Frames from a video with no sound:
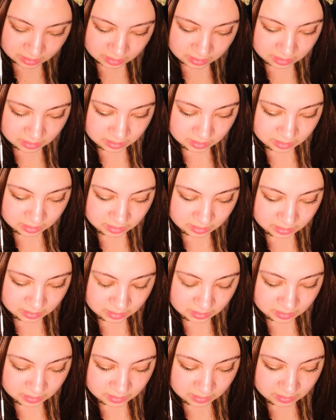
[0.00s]

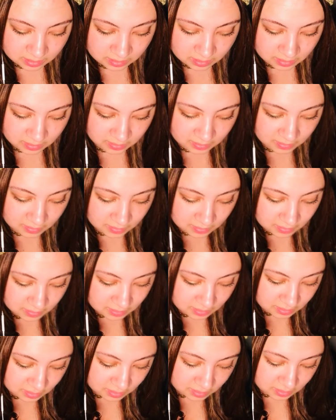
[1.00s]

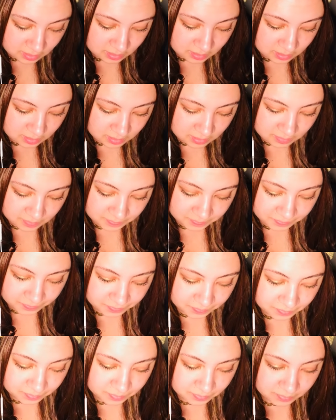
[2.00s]
(silence)